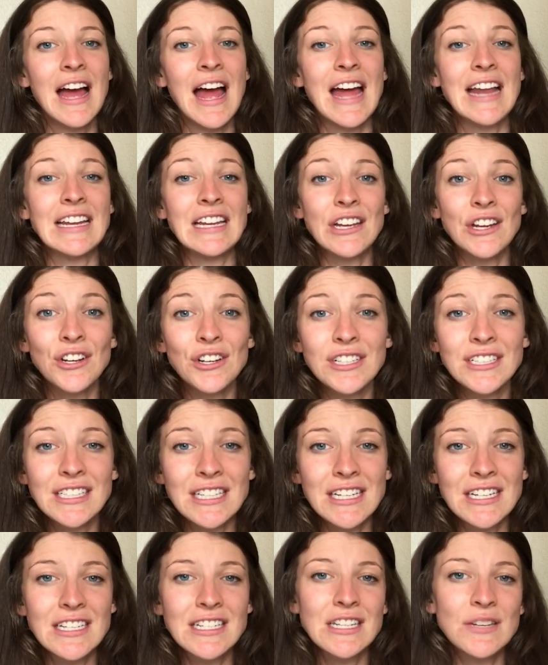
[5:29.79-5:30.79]
an
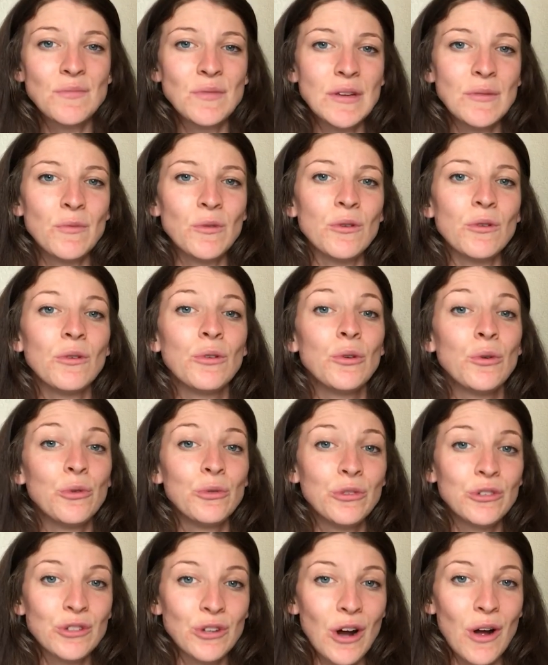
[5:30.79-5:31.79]
irritant to people who
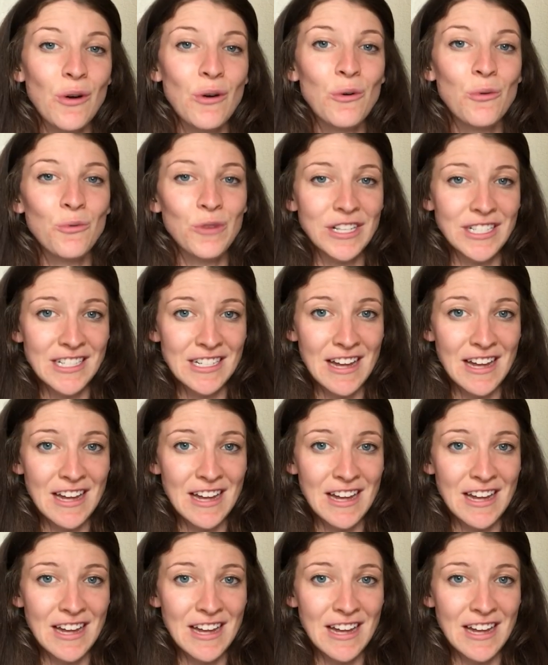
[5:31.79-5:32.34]
struggle with